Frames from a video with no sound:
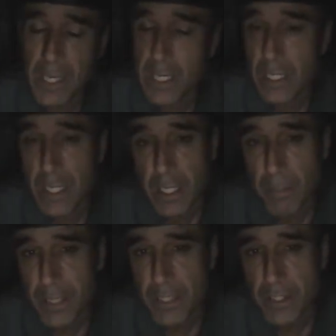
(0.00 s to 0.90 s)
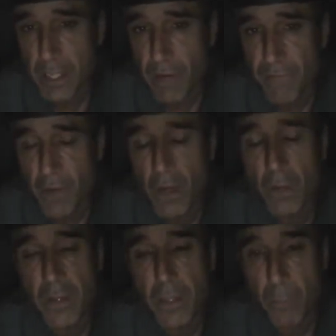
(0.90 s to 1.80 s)
could make a cell phone with a
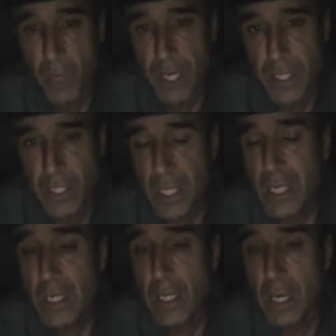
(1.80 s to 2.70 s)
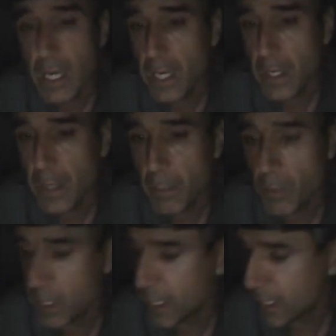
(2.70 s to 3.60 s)
bridge that would,
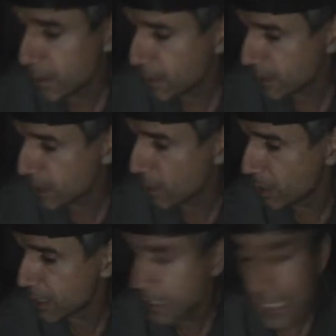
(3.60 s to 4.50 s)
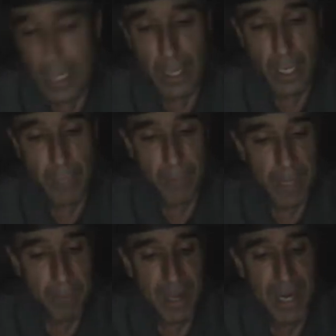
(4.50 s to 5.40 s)
you know, like make my
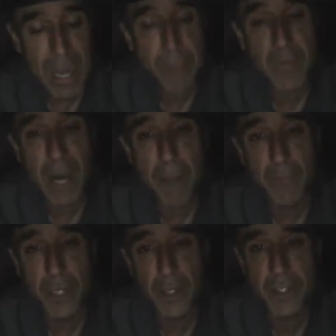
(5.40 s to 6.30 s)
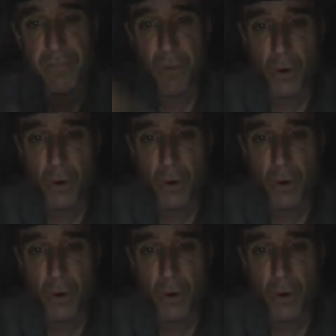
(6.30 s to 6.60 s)
laptop useful.